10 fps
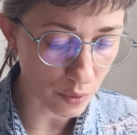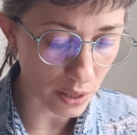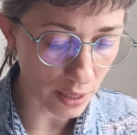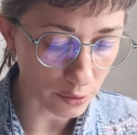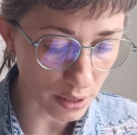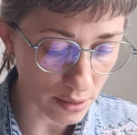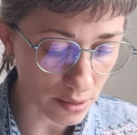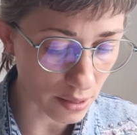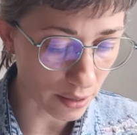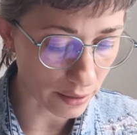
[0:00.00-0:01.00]
without
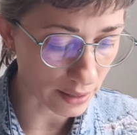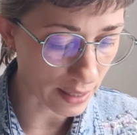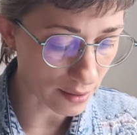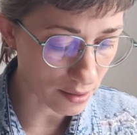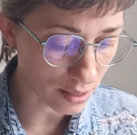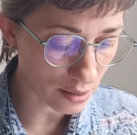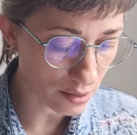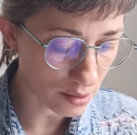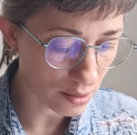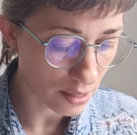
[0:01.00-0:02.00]
us are against
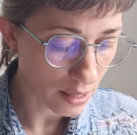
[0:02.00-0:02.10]
us.